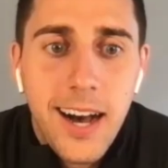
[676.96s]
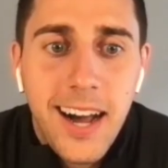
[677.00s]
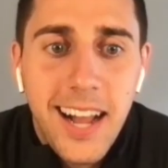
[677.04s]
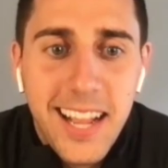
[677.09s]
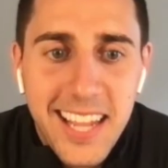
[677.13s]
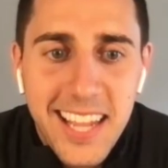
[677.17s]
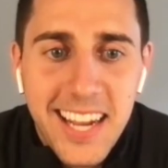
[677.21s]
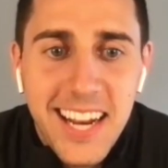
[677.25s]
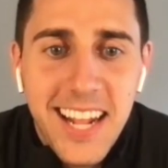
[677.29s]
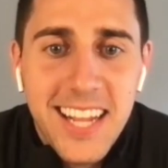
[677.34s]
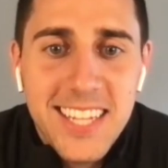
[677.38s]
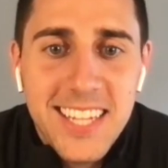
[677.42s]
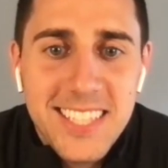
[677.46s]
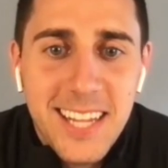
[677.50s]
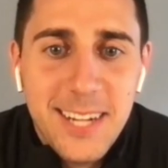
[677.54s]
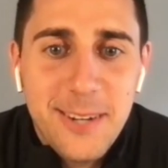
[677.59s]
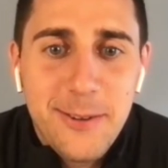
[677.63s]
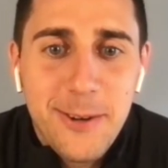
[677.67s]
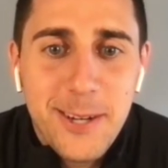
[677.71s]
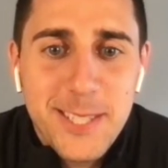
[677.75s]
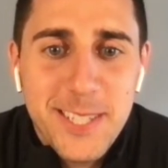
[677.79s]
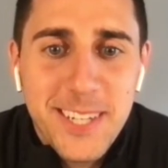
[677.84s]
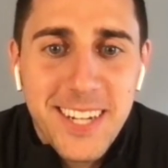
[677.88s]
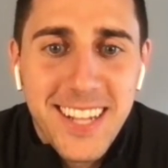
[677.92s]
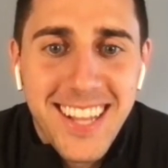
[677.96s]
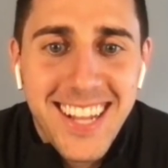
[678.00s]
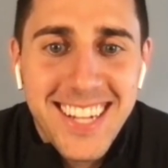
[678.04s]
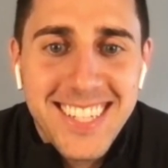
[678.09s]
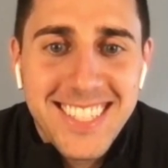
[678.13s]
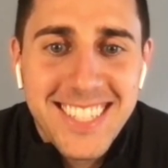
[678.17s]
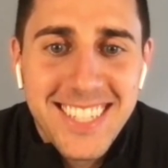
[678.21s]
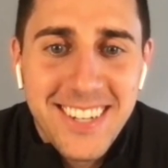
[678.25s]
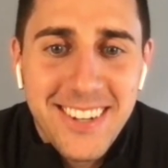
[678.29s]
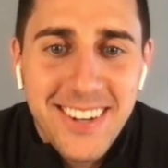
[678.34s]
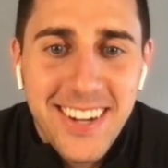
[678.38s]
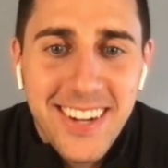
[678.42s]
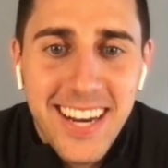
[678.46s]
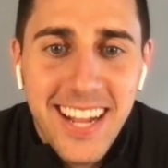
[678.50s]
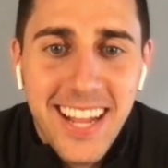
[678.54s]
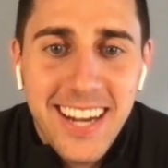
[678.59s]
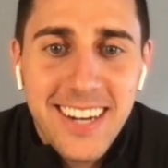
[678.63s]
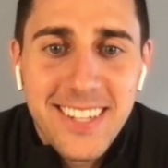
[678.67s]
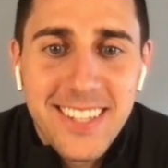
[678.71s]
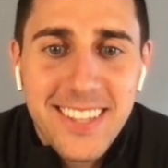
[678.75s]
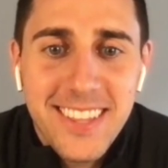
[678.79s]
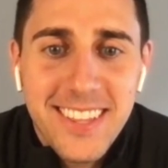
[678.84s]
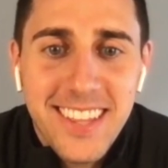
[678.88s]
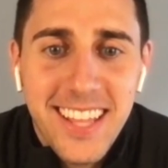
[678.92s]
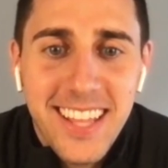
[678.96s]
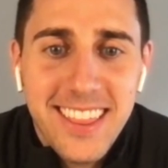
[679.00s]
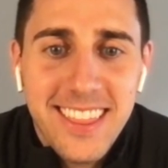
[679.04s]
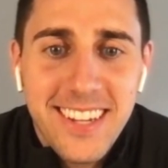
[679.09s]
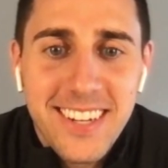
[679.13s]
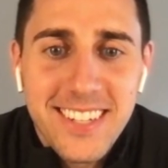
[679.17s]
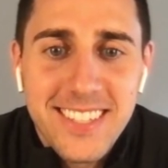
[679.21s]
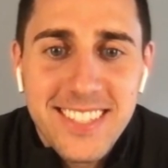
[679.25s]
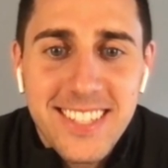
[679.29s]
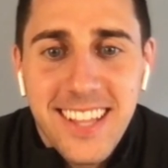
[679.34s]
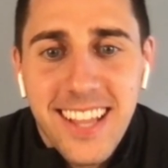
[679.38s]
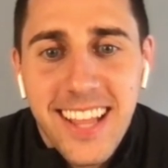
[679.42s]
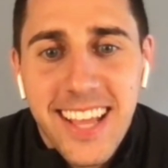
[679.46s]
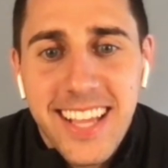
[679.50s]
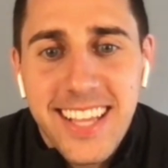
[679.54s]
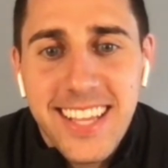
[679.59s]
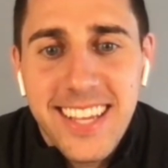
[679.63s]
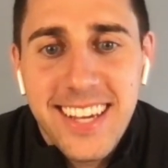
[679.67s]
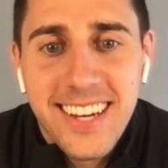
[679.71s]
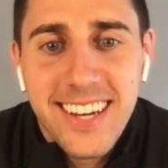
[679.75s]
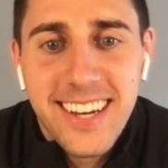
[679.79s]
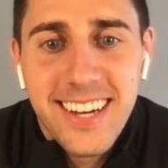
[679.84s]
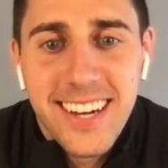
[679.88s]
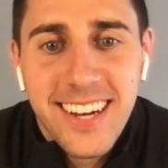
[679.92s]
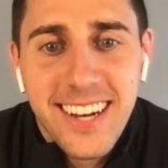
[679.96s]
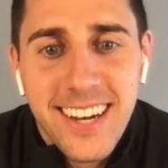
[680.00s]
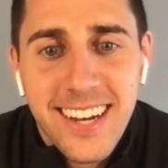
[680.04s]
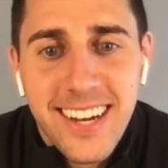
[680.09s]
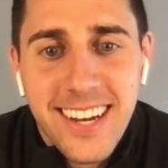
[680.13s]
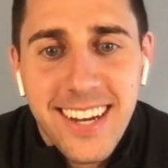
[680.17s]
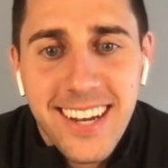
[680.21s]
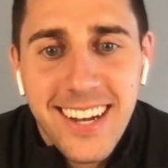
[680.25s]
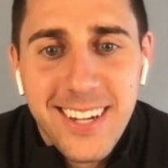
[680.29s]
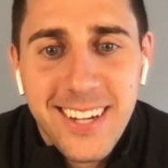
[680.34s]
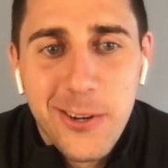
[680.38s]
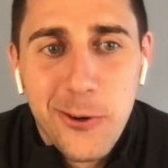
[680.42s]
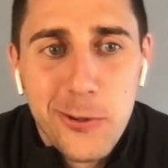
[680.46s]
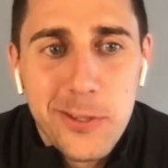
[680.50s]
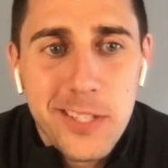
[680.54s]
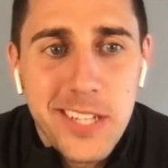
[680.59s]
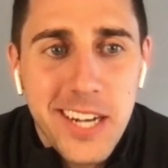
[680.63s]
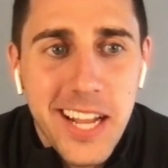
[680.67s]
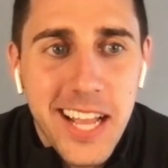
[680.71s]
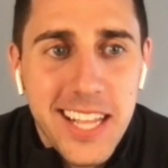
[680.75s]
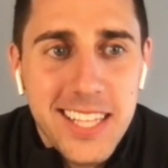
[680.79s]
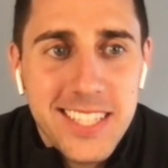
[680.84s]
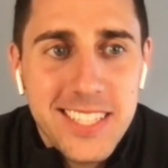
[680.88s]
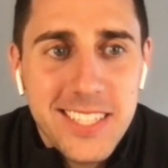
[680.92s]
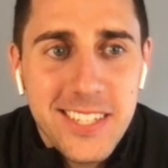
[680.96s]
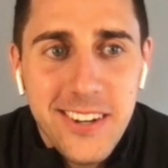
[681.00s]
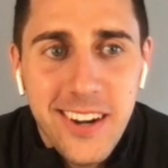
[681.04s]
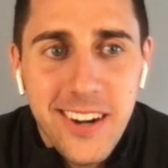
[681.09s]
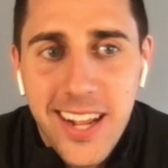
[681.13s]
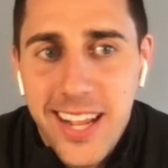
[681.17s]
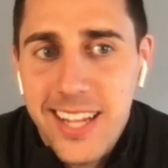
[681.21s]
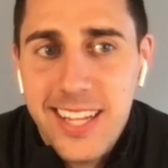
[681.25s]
I get asked that question a lot too, and I don't think there's like a, a golden answer.